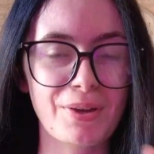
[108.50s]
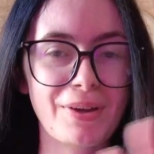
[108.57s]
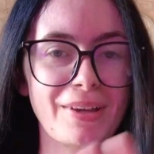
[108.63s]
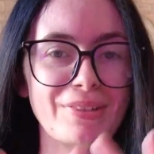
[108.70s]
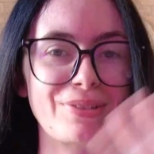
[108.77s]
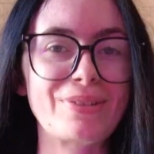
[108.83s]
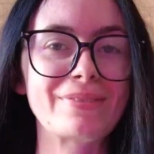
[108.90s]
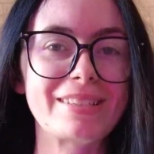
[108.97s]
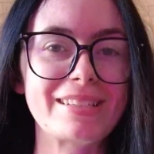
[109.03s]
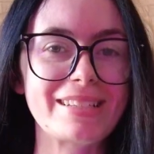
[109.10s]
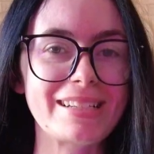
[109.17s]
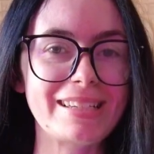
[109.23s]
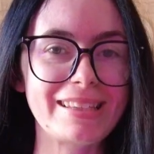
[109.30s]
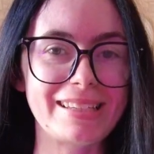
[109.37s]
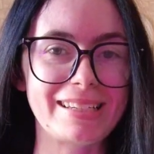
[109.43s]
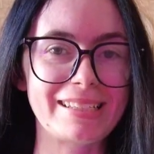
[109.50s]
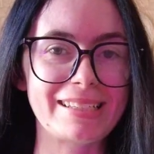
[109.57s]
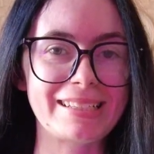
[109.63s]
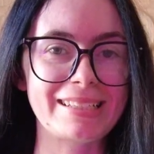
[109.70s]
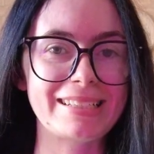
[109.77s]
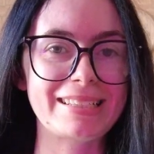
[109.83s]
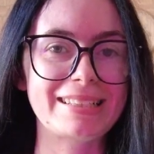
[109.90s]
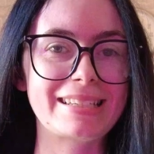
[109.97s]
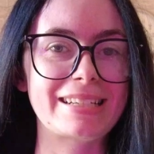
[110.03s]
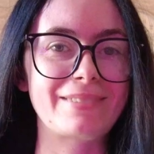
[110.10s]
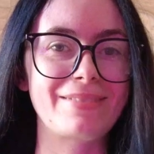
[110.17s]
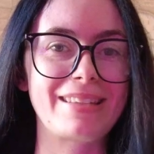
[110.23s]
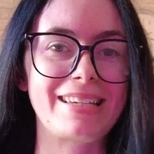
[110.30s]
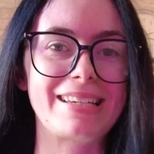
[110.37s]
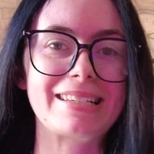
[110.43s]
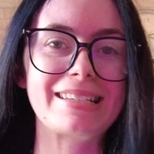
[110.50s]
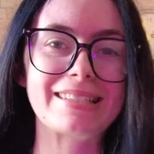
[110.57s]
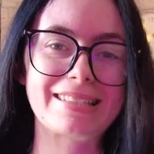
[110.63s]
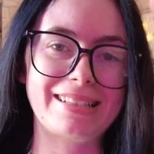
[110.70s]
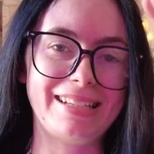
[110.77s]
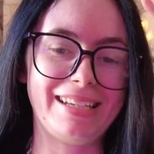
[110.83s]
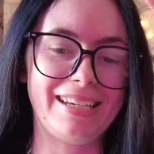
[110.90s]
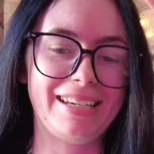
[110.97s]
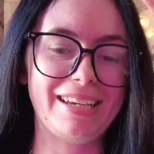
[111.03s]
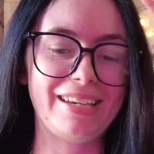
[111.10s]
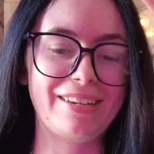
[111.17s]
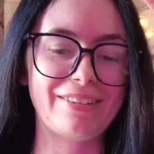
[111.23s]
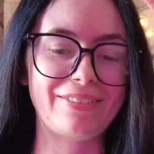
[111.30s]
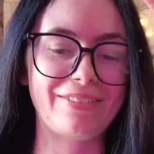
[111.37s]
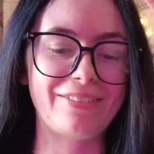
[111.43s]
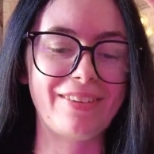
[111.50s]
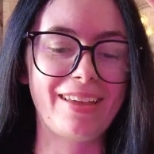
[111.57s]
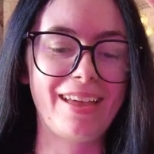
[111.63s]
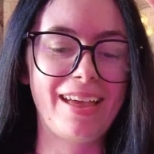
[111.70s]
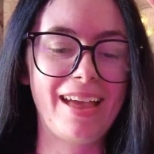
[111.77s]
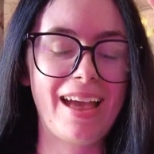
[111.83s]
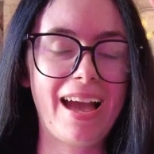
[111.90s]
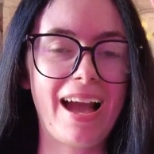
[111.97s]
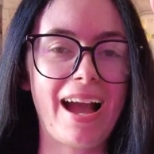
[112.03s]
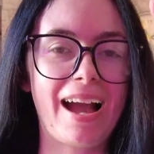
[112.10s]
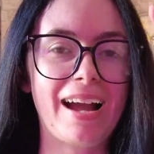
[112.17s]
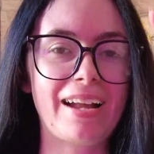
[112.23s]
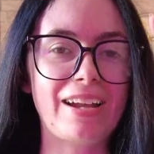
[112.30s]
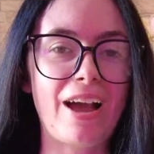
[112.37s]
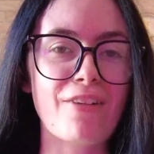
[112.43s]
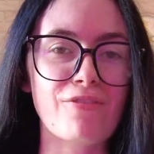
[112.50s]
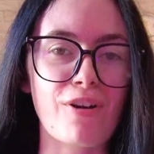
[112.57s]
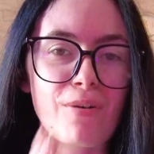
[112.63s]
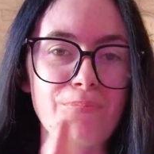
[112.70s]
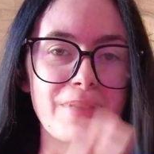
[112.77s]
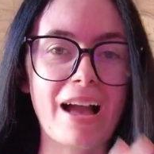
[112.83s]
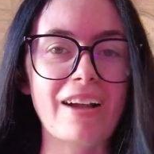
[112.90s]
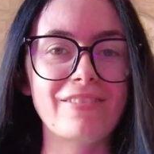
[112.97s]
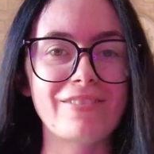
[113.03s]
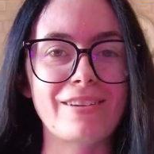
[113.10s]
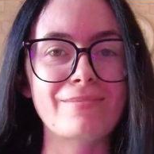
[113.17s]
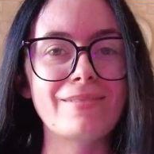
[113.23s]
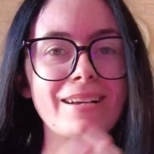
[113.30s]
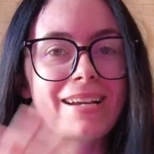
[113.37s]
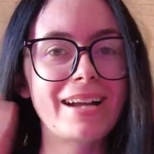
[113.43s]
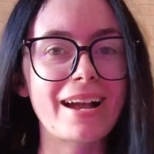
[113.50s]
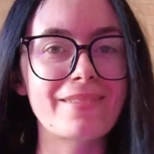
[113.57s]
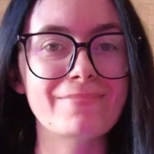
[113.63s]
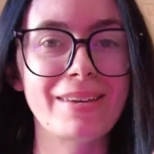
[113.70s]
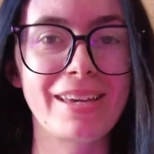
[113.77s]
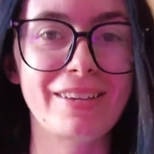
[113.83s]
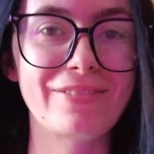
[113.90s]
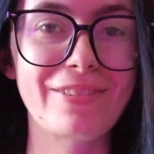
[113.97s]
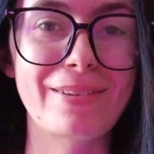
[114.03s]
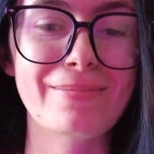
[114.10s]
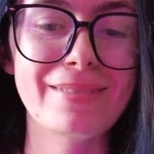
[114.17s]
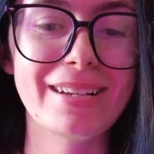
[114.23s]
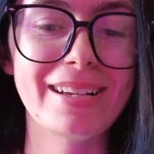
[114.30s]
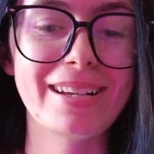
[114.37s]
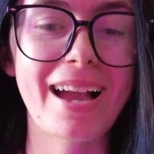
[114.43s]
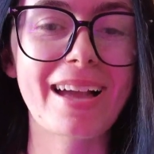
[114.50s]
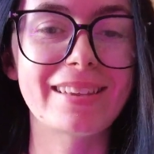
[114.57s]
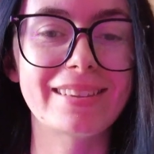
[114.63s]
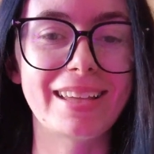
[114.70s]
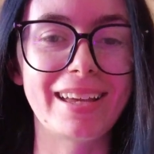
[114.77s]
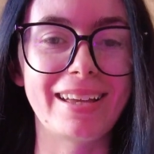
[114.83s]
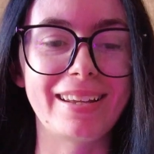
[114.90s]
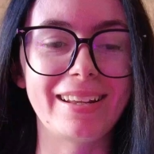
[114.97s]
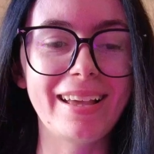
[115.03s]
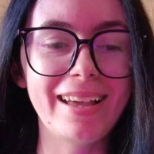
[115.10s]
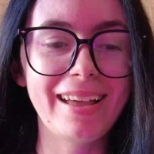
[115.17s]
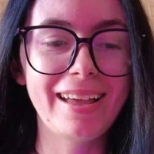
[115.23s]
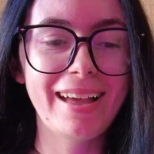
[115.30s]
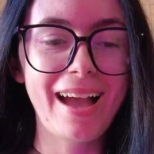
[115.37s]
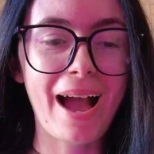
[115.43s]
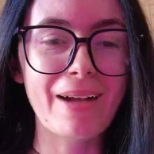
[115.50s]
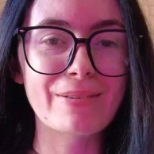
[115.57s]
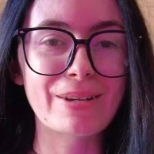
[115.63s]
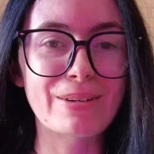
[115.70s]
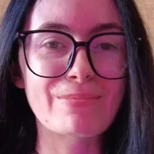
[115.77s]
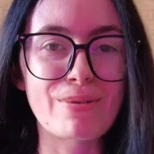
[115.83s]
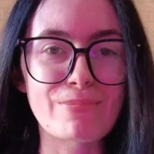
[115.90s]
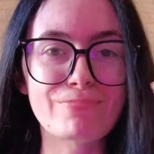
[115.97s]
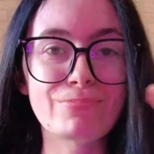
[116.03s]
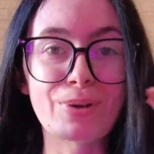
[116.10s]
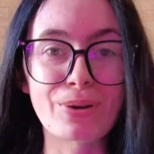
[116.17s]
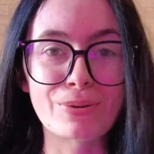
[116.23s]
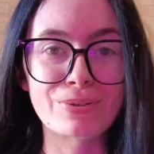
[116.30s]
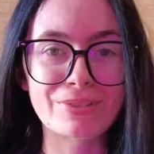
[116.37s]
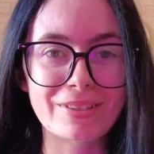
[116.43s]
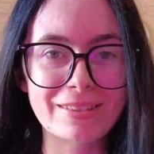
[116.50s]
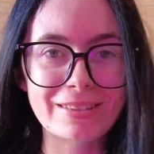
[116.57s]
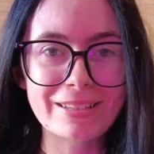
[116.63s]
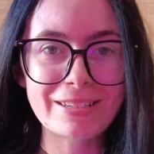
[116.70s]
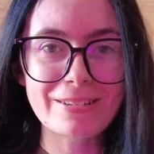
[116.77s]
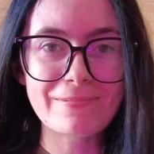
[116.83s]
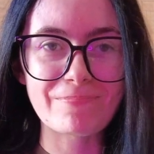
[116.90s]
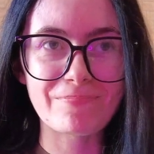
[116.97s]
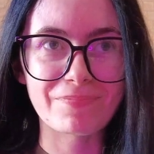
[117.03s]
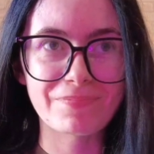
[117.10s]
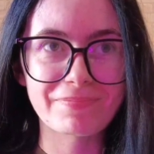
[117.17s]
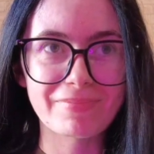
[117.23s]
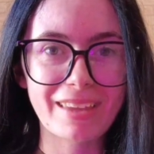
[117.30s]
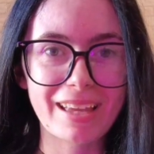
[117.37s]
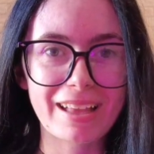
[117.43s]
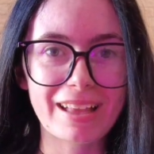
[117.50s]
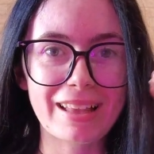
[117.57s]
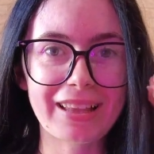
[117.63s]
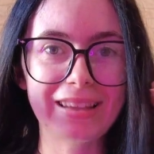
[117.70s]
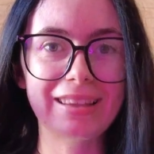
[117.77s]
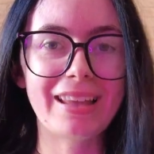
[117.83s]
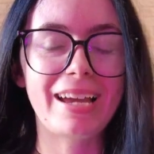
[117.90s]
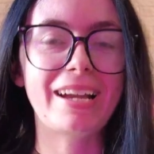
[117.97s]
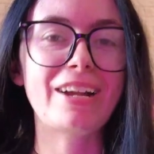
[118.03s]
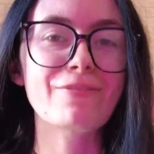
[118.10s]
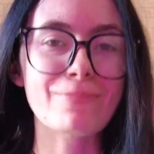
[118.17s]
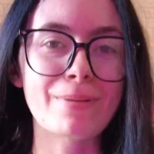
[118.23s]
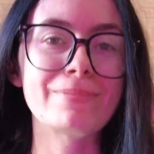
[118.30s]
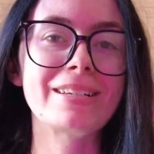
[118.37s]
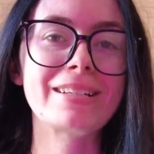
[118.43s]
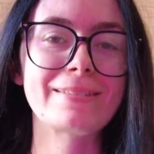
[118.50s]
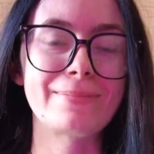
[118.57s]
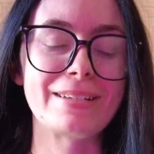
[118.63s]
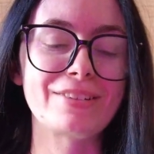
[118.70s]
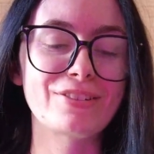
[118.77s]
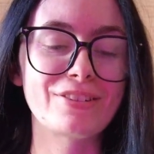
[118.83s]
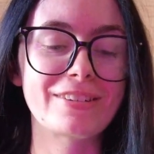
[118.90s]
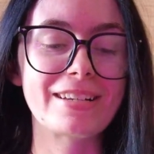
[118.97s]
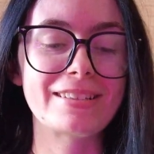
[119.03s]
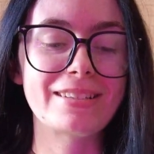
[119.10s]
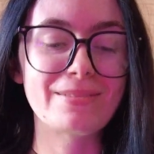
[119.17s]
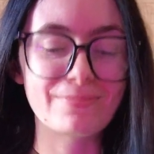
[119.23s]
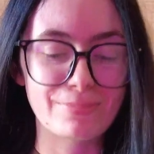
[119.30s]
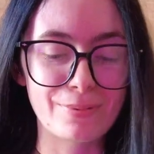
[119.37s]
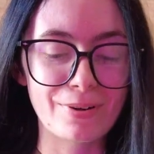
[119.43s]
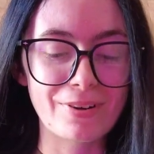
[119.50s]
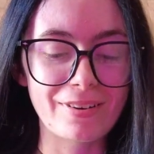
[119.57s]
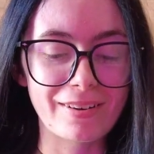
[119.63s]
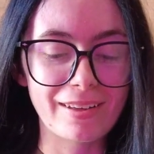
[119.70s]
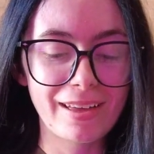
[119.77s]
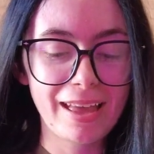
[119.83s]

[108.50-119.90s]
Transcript: Okay, so I'm literally thinking it's going to be like a sleeve. And I've got black fabric and pink fabric. And then I'm going to put bows on them. Like I've probably explained already. But